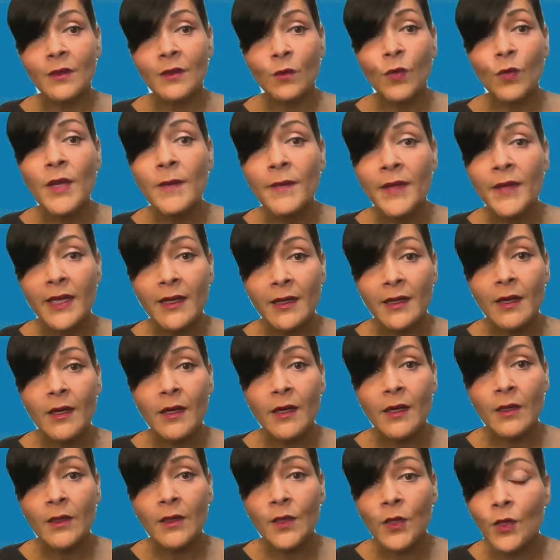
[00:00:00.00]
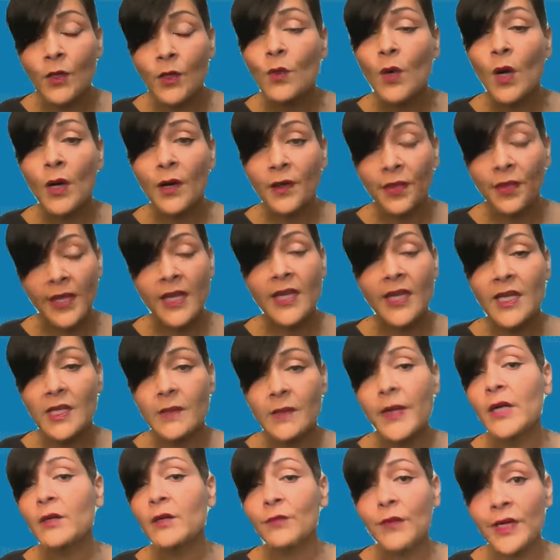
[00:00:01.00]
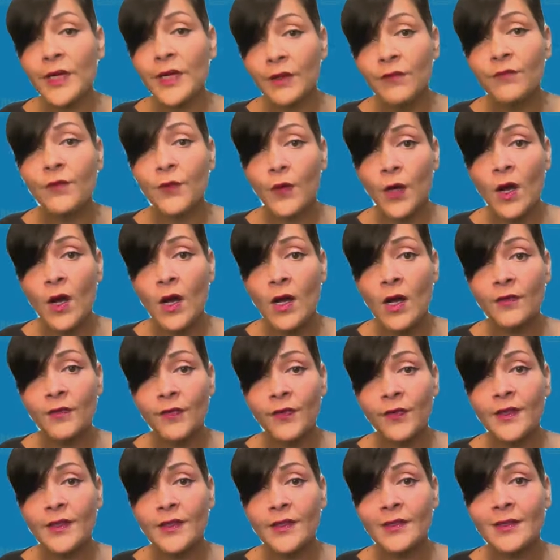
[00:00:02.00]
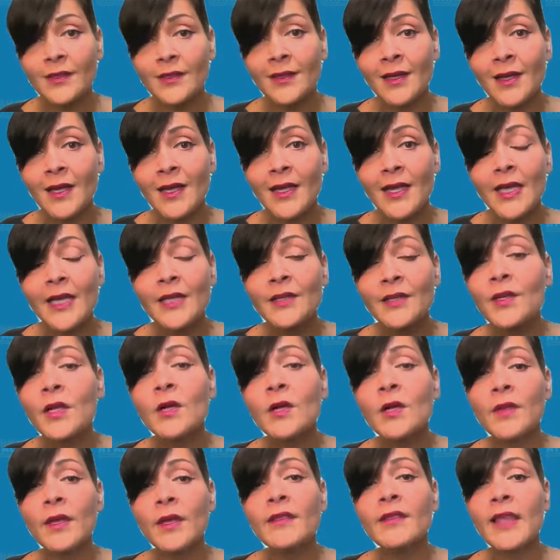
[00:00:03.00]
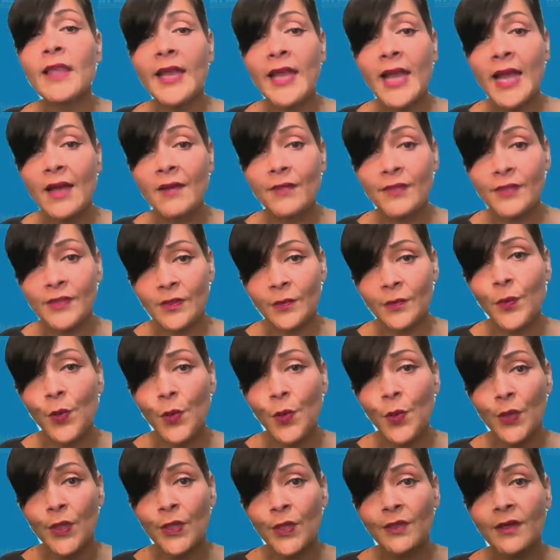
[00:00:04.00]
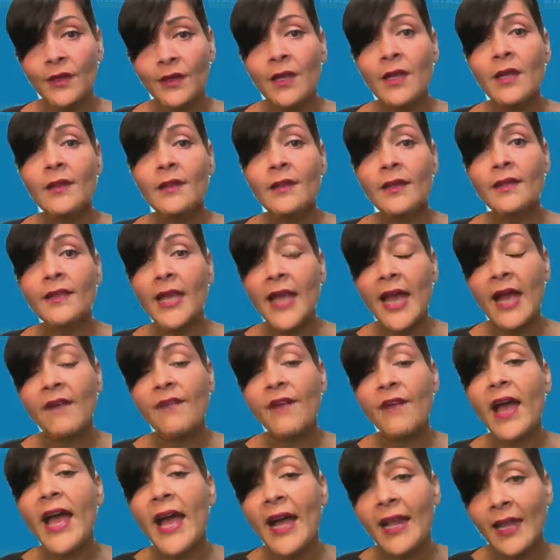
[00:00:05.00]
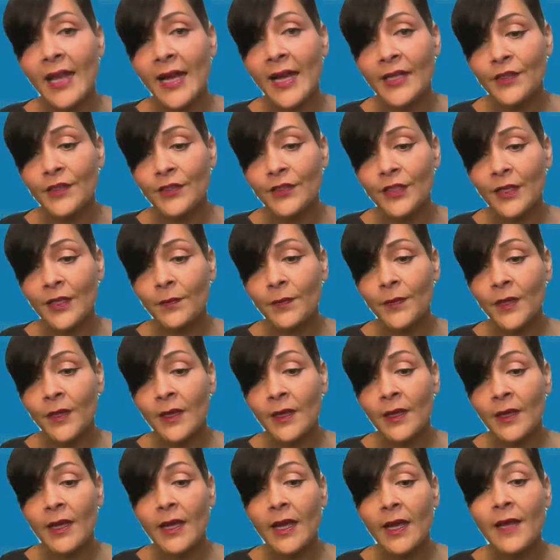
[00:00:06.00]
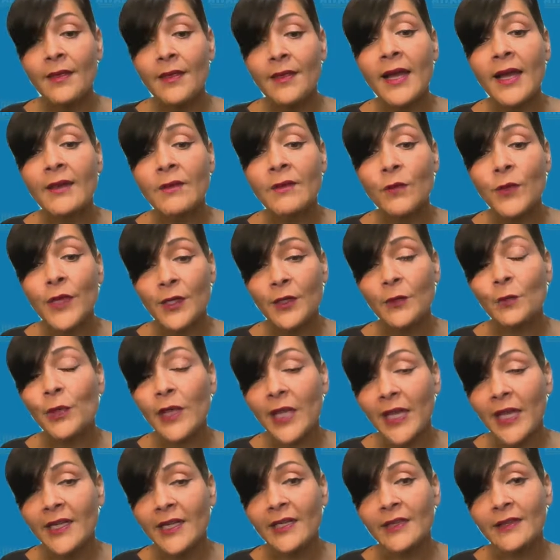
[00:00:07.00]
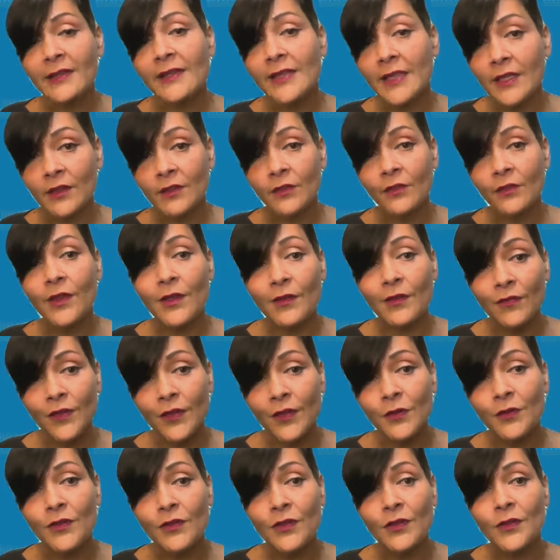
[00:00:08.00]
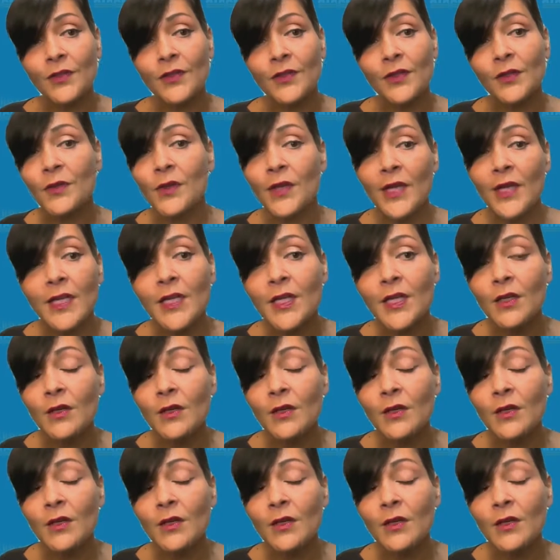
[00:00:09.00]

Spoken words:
women who are thinking about running for office and know that they have support, that they have allyship, and that we are planting seeds for the future. So thank